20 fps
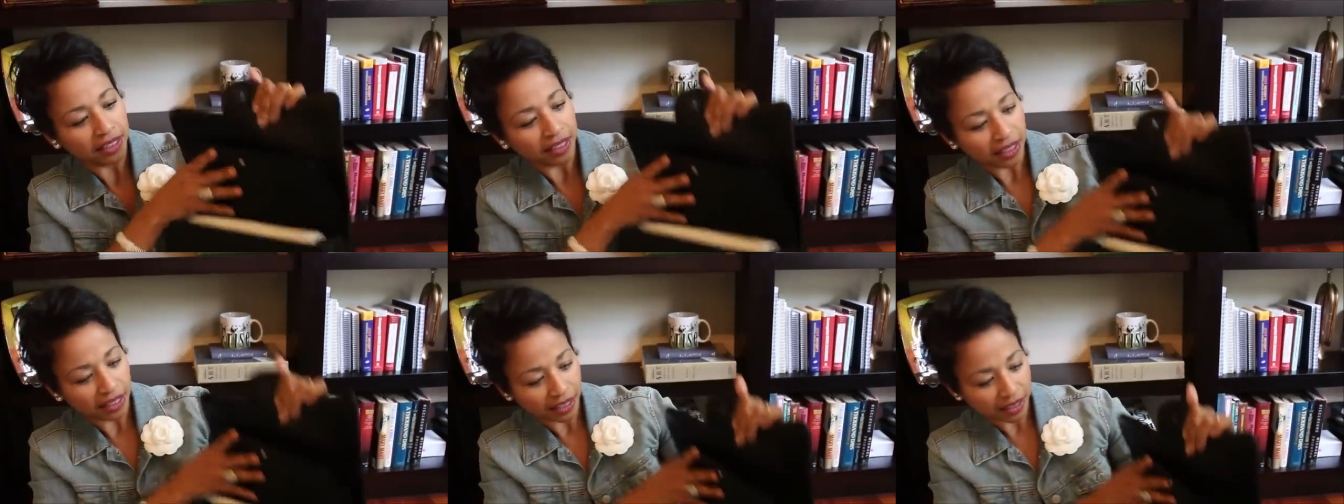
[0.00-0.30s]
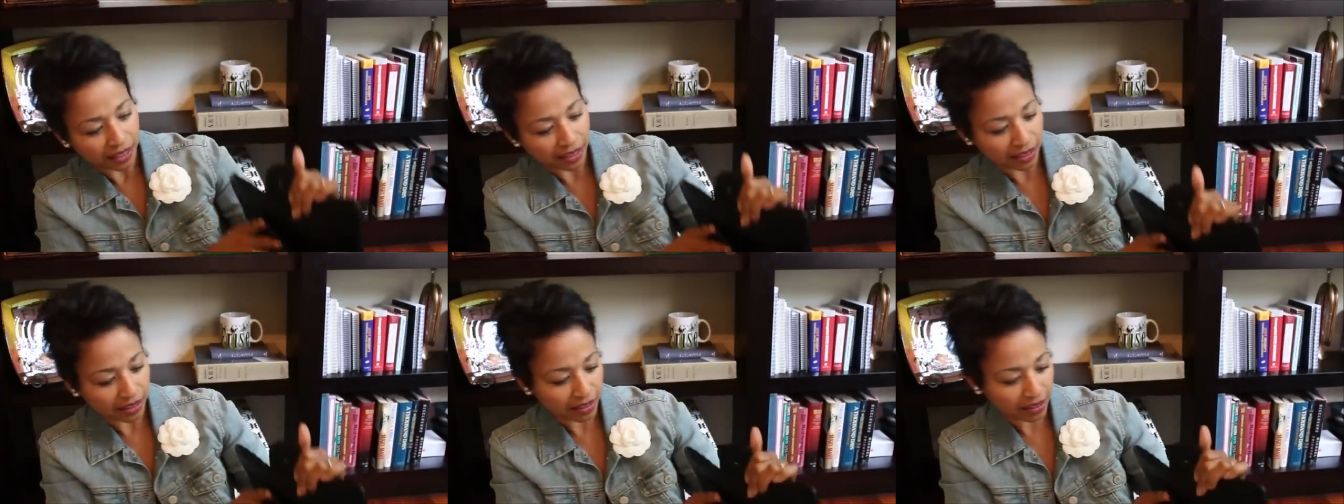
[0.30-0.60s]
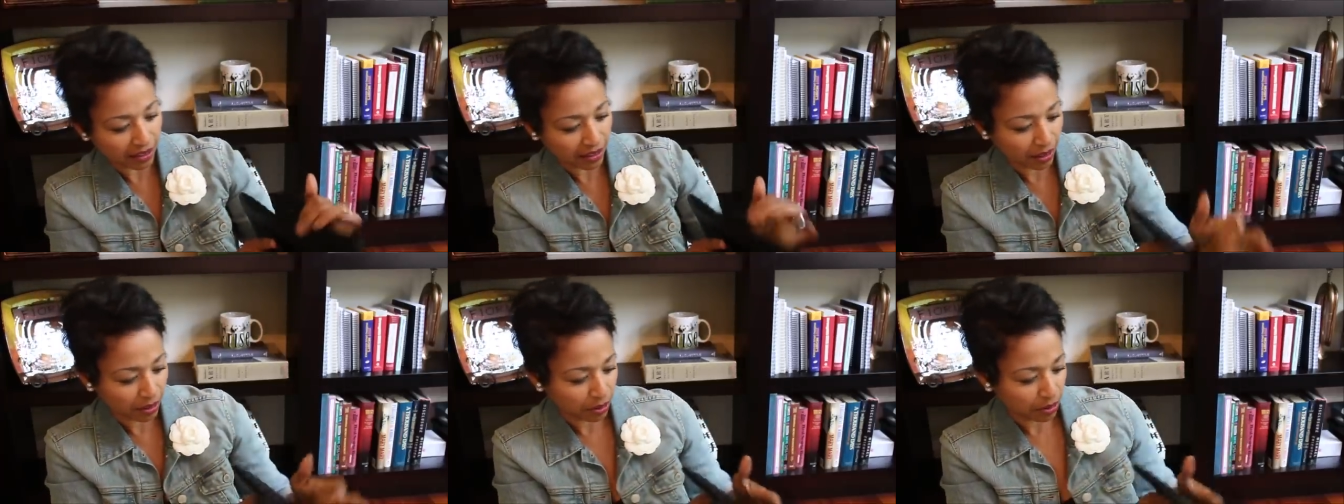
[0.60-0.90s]
And
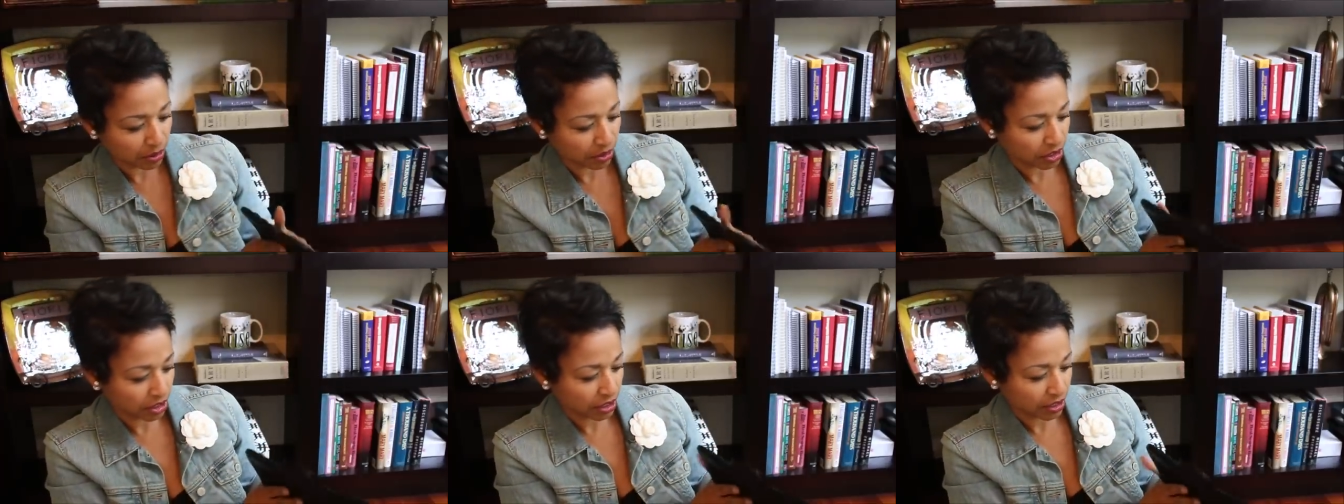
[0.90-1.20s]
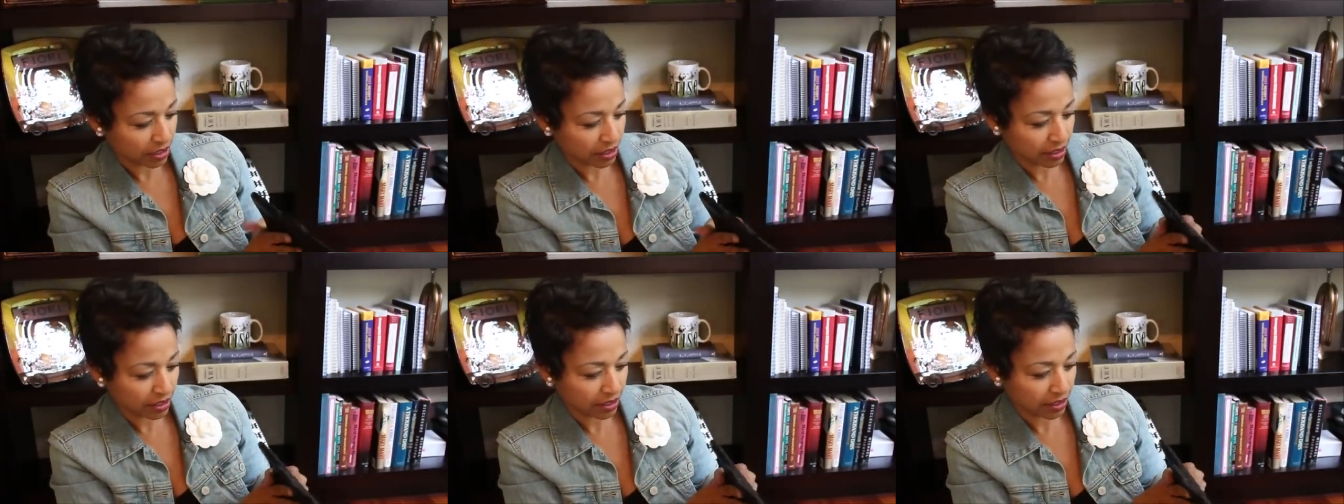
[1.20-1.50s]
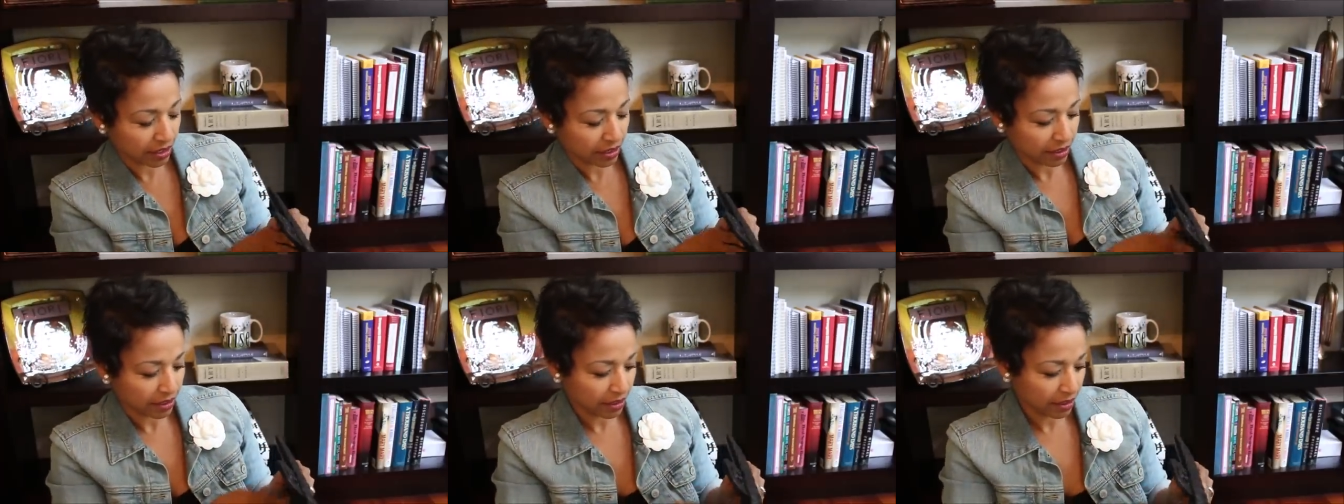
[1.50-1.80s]
I will
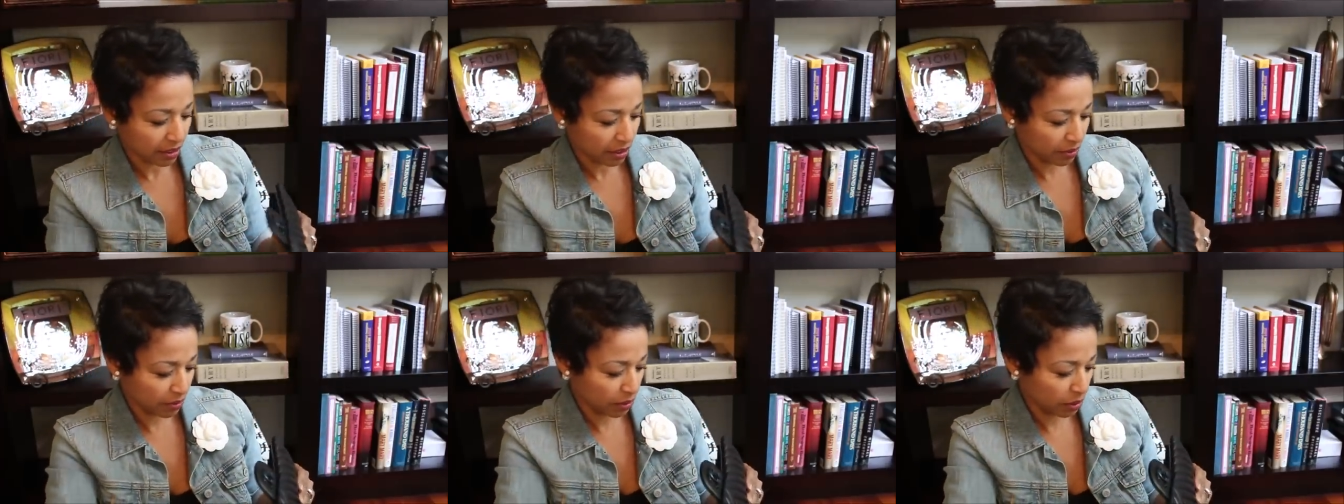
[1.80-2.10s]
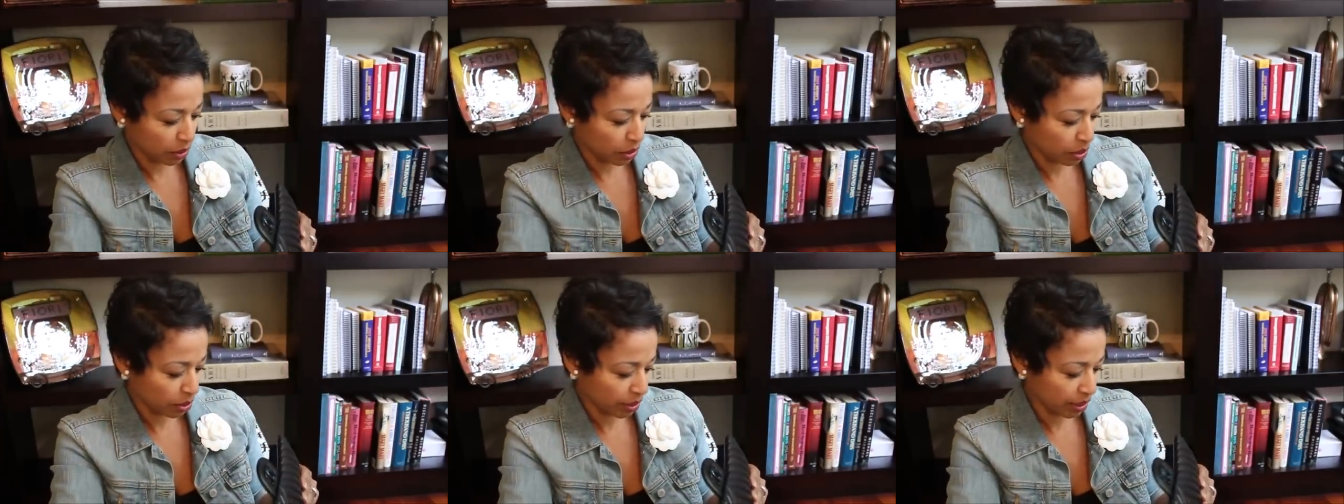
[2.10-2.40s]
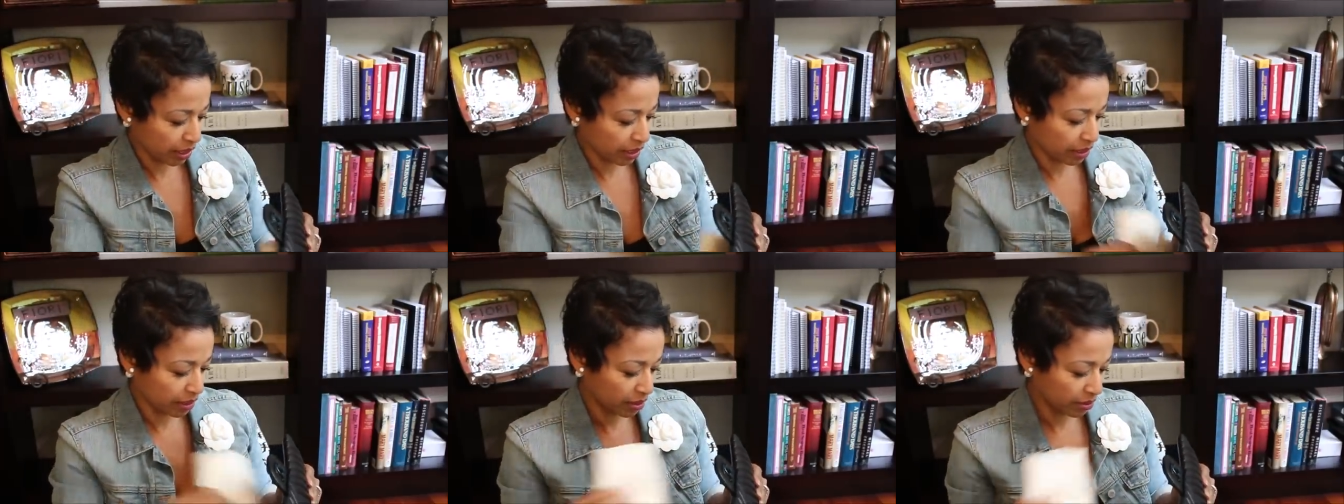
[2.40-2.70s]
just give you a quick